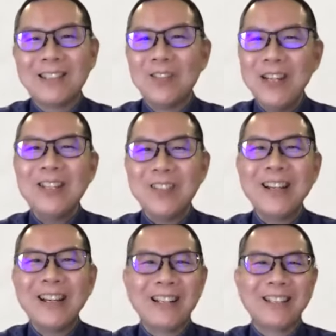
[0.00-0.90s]
You need to
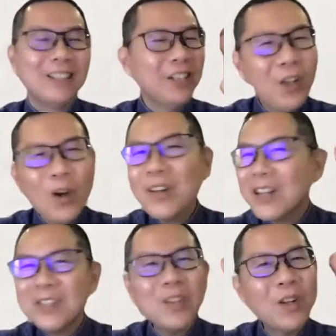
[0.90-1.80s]
hear that. The Lord
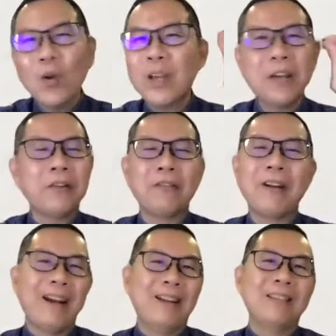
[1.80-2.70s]
is not looking for
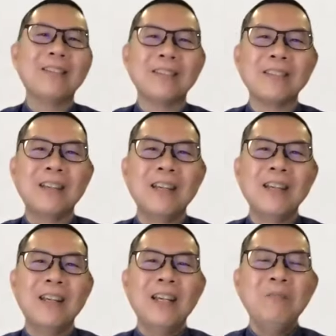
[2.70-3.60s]
right answers.
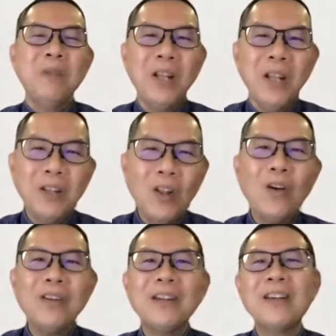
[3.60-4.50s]
But the
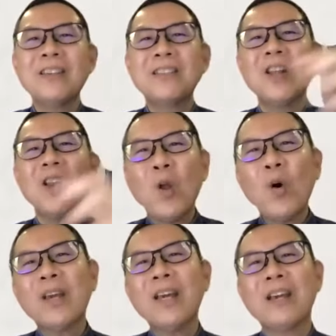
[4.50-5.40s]
Lord is
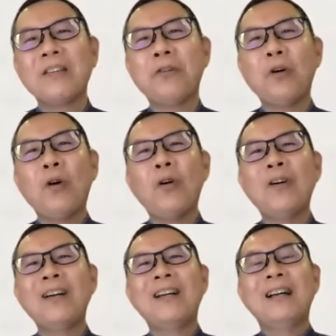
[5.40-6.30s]
looking for
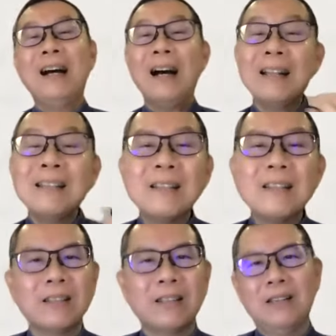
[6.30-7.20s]

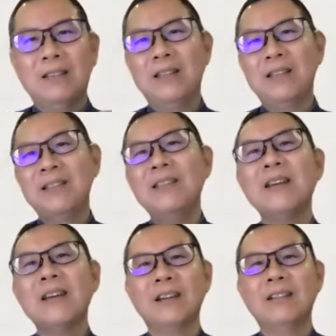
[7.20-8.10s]
answers that are
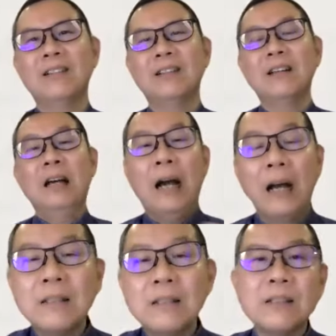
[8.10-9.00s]
sincere,
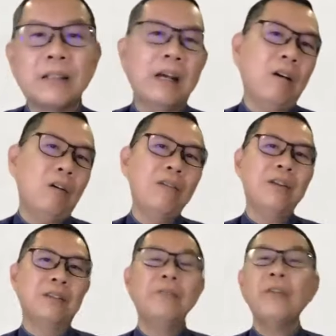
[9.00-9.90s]
answers that are
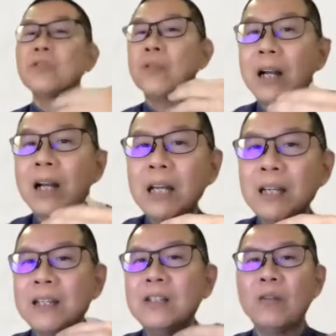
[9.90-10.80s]
honest. If you're struggling
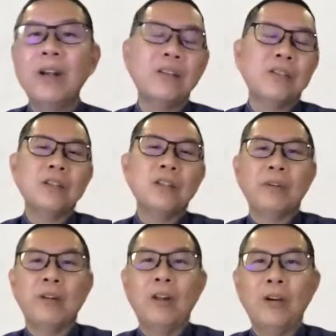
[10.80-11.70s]
in your relationship
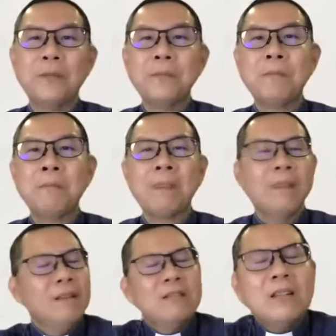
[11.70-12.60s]
with the Lord,
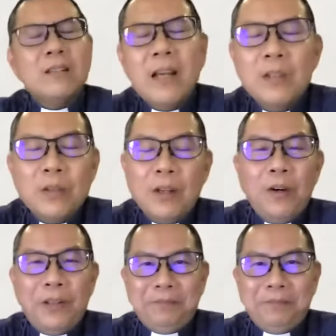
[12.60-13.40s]
just say it to the Lord.